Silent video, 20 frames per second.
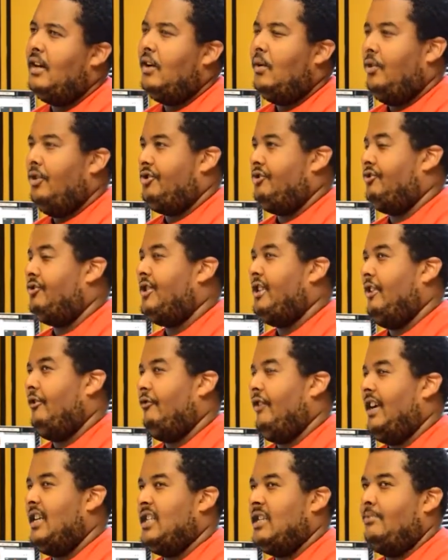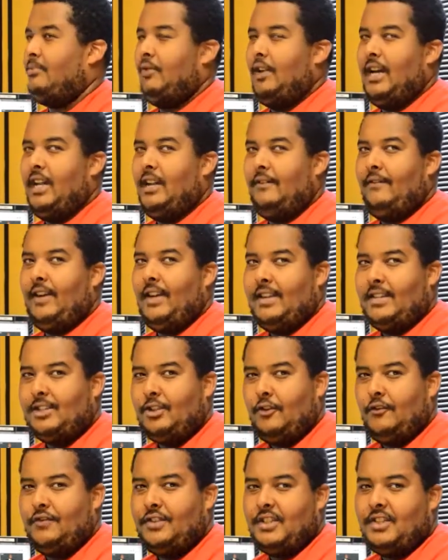which are still raised up on elevated
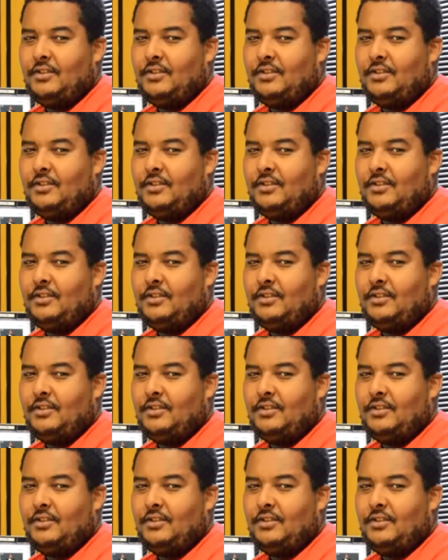surfaces.